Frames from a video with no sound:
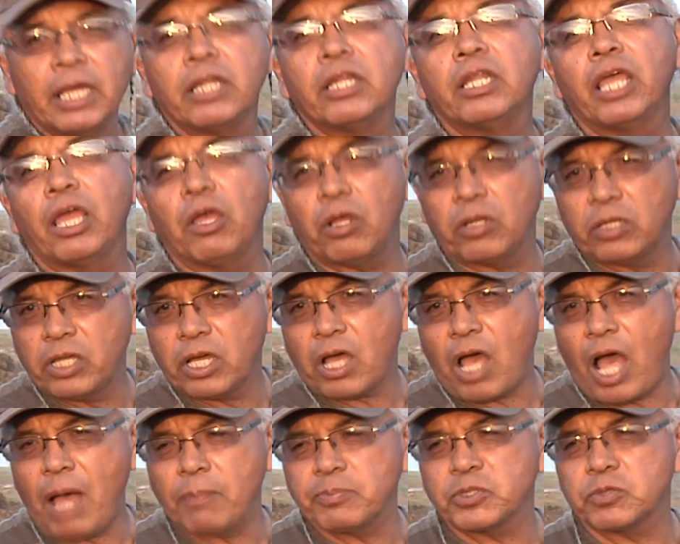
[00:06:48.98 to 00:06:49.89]
The
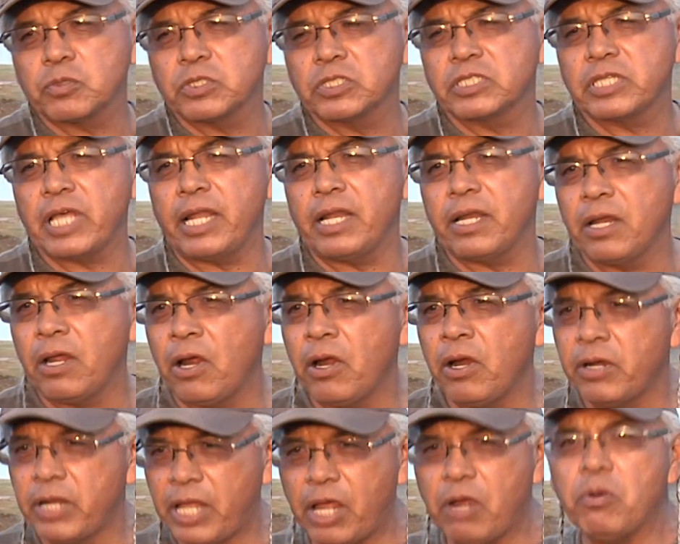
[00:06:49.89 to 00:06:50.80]
cops were sitting
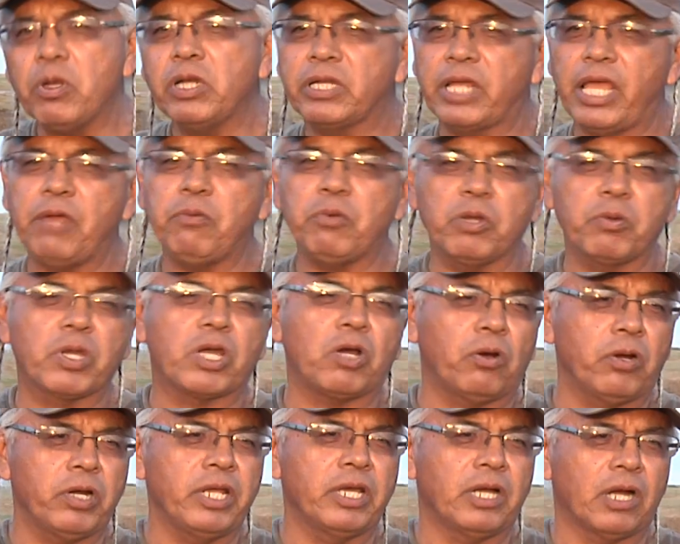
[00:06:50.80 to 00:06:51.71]
there. They were
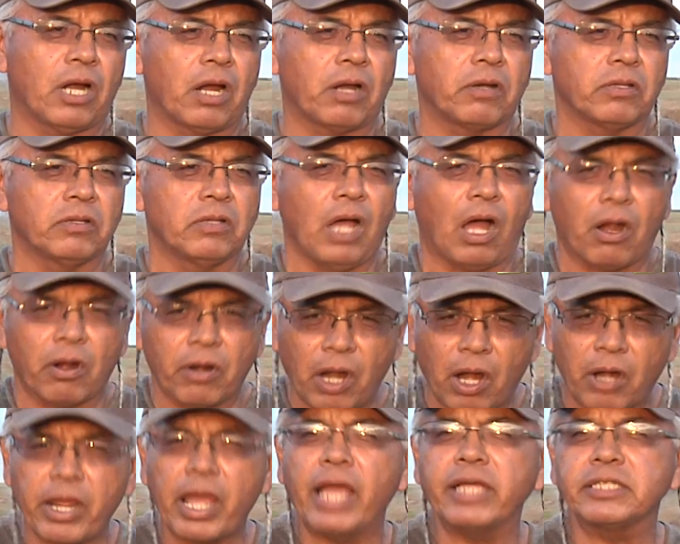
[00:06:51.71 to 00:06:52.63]
recording our
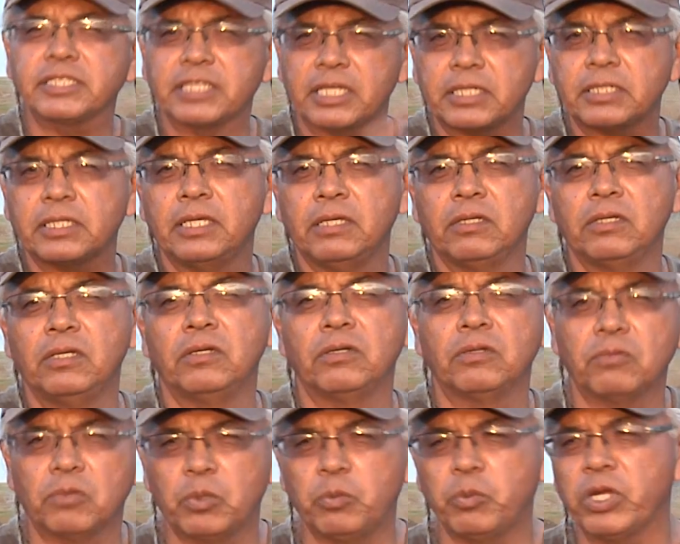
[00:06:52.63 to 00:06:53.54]
exit
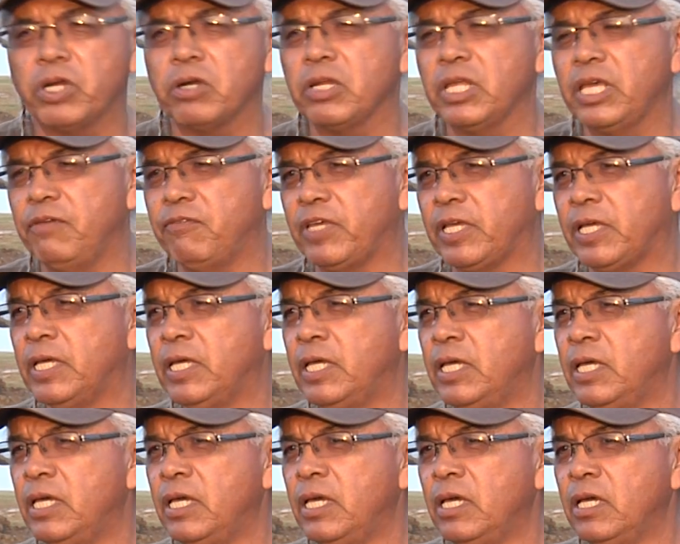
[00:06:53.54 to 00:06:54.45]
when we were leaving.
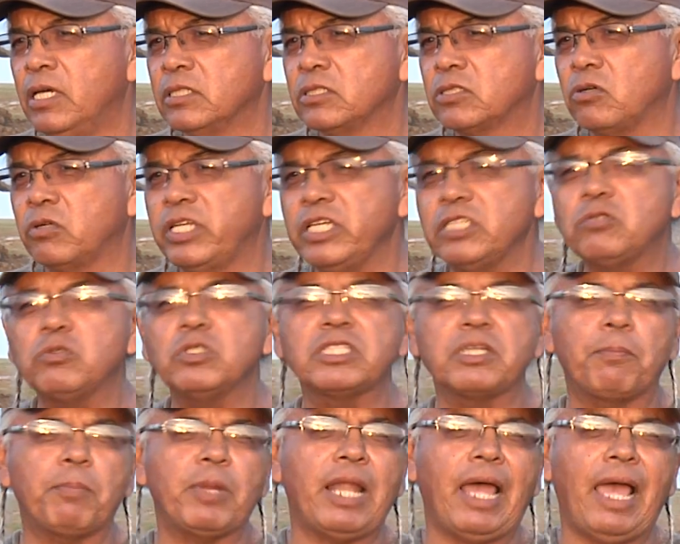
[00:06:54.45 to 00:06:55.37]
So this
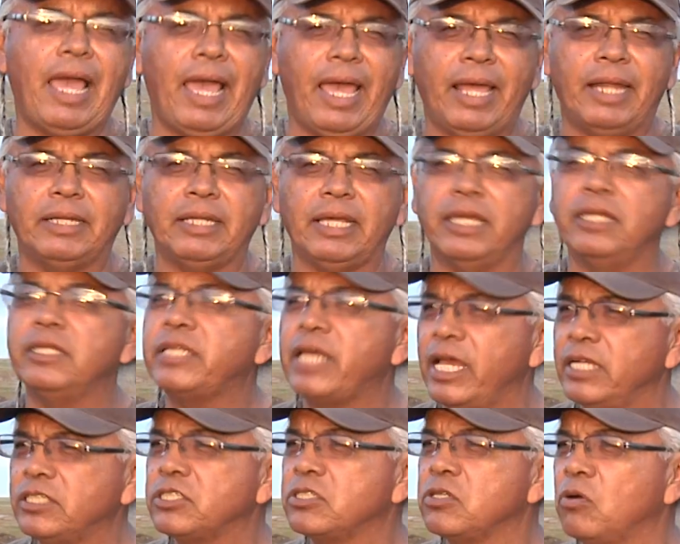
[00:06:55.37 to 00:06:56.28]
was a planned,
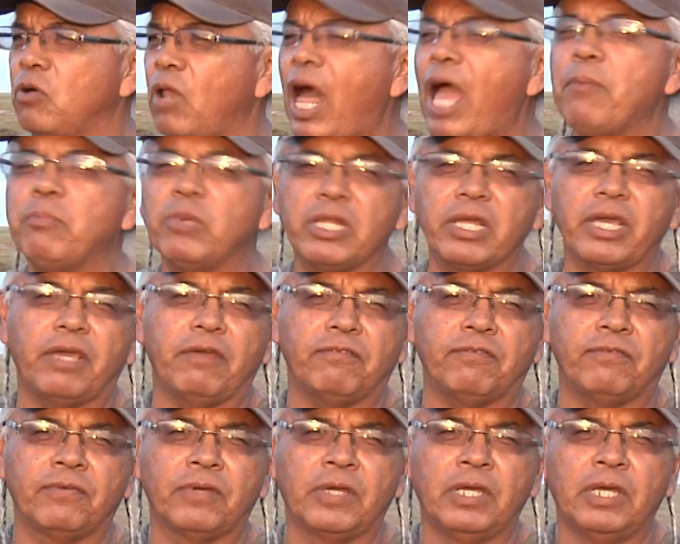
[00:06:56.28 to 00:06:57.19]
intentional, I believe,
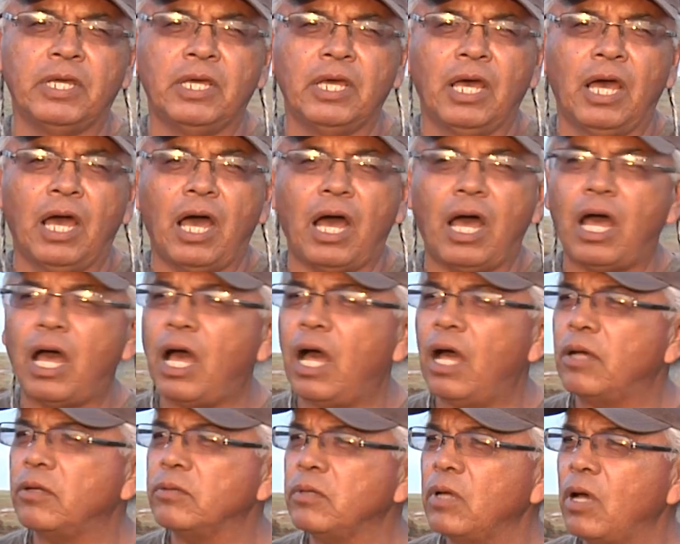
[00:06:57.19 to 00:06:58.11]

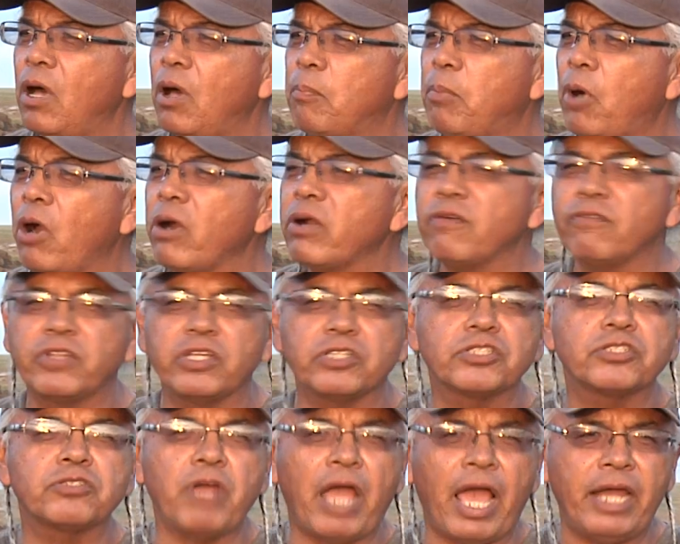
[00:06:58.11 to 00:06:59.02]
part of
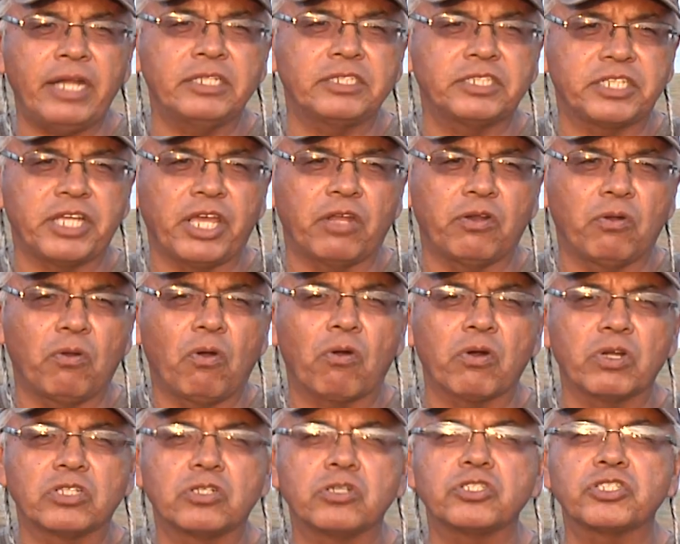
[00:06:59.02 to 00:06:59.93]
their strategy in
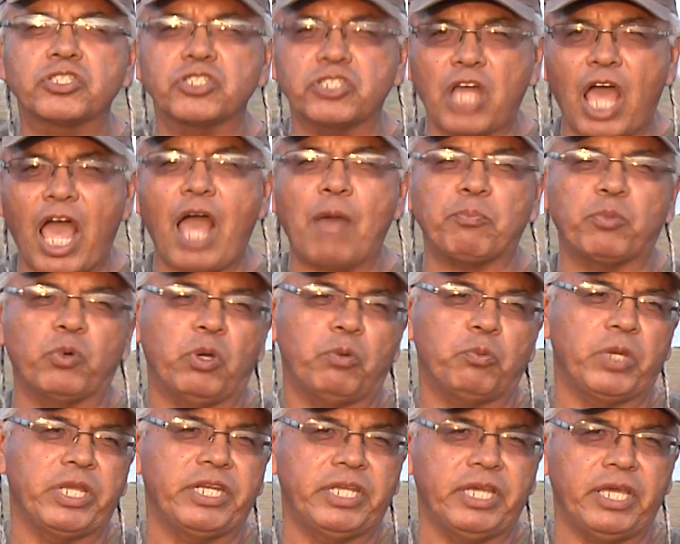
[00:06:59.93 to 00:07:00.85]
order to stop
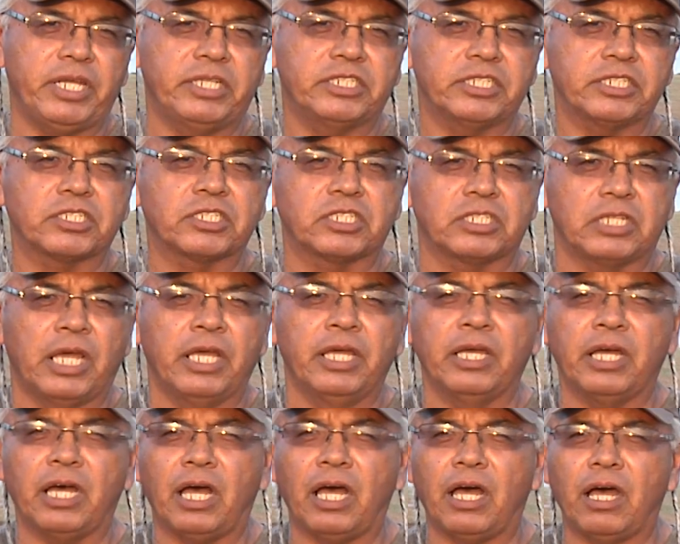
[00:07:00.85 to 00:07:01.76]
what we did just
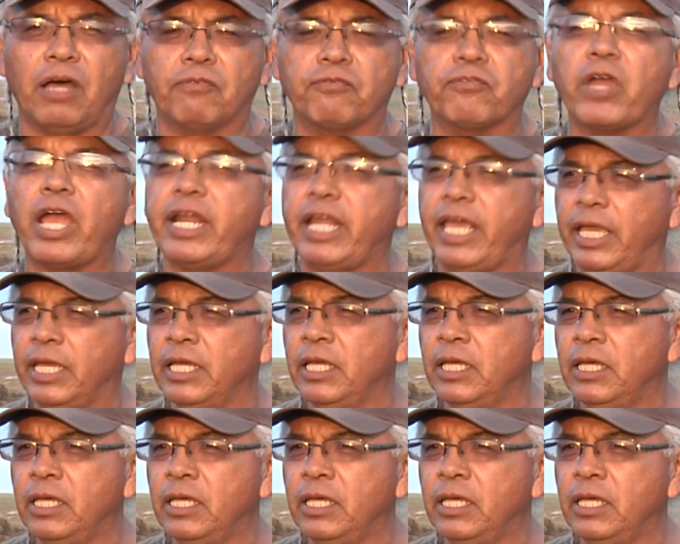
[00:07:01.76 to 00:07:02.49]
Friday.